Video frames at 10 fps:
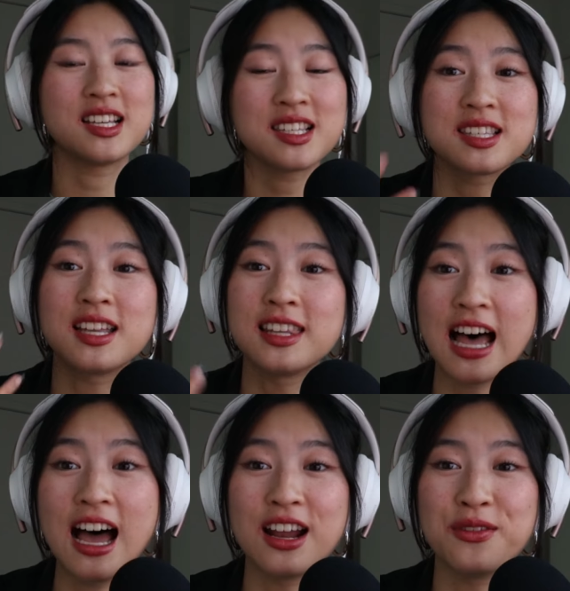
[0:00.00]
This is a
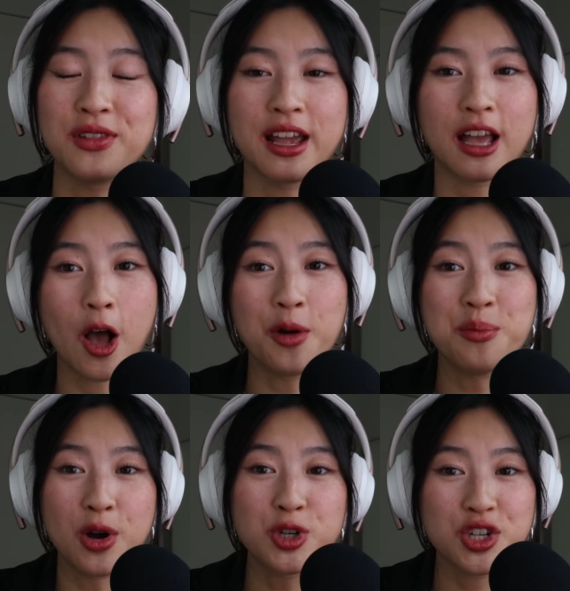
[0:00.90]
lot of like
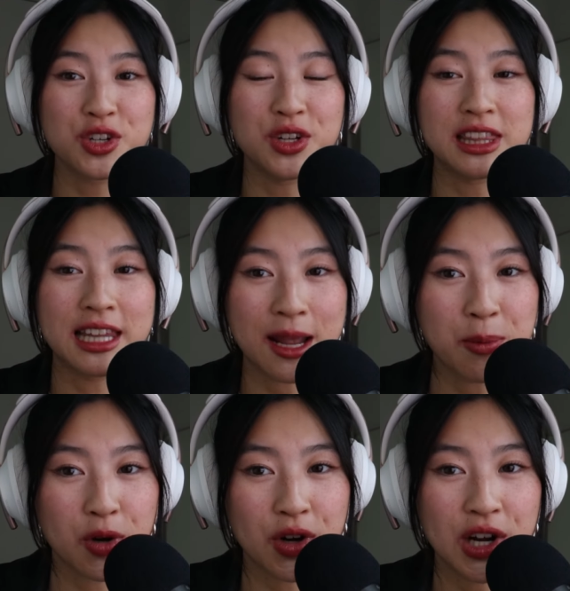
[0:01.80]
emotional
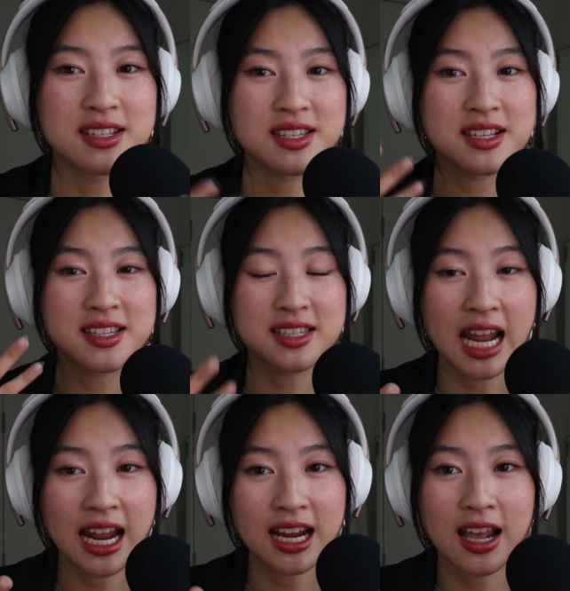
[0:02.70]
labor to
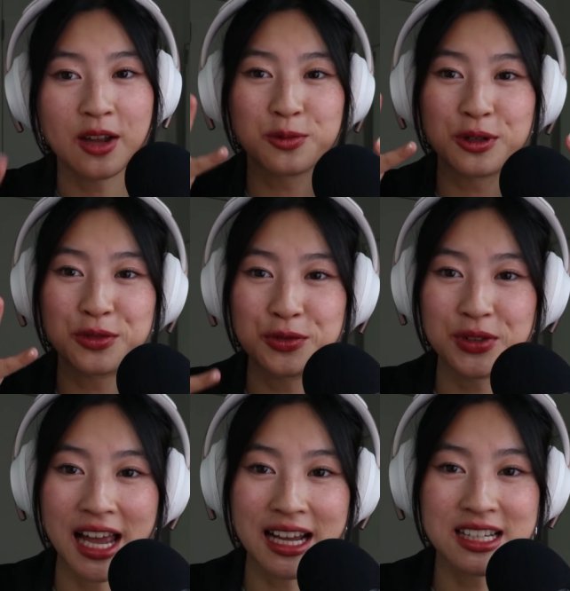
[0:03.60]
sustain and
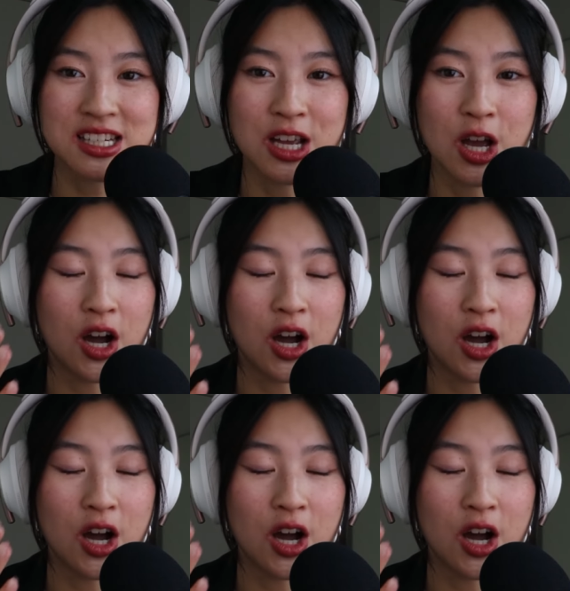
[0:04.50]
reflect